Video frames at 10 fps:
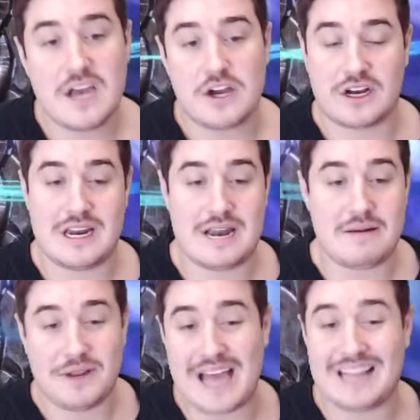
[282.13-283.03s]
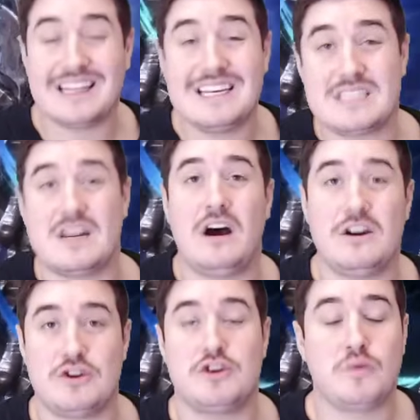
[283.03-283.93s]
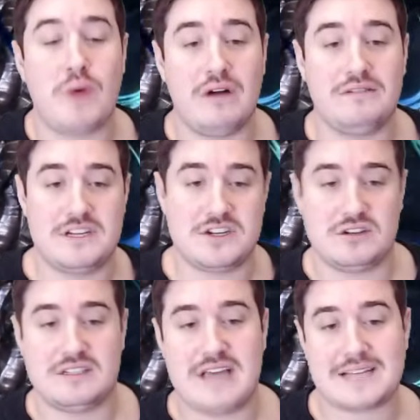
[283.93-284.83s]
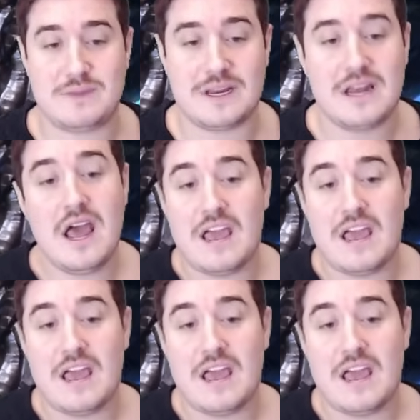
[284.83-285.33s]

You're gonna need to build at least 112 additional attack speed.